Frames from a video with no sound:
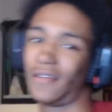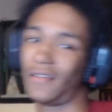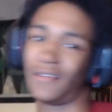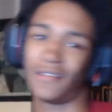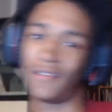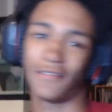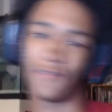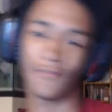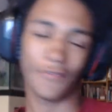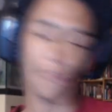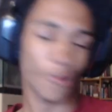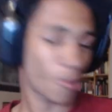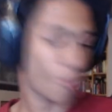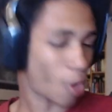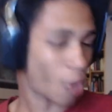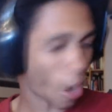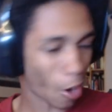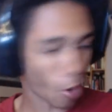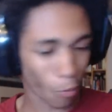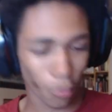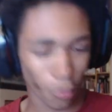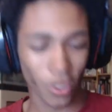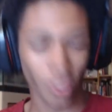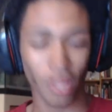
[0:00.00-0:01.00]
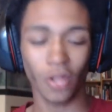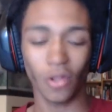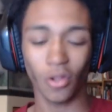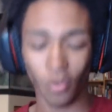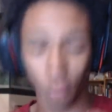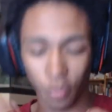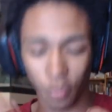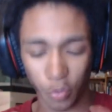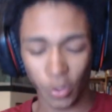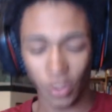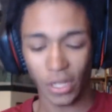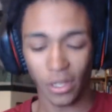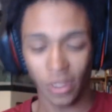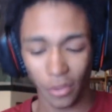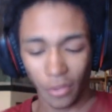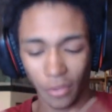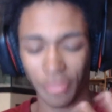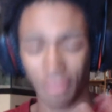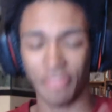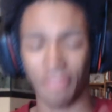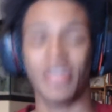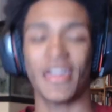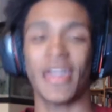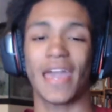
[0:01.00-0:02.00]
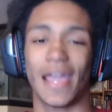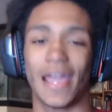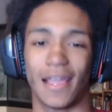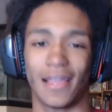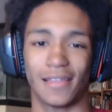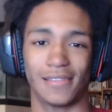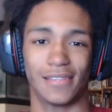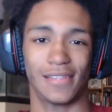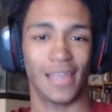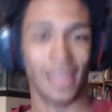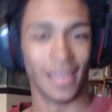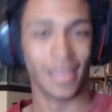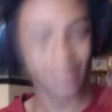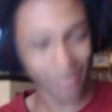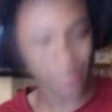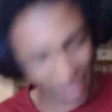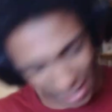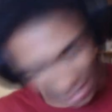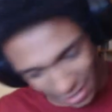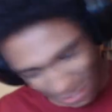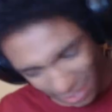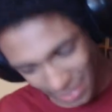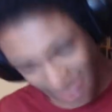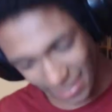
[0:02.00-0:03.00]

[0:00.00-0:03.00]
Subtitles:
for a real thing. Like, it's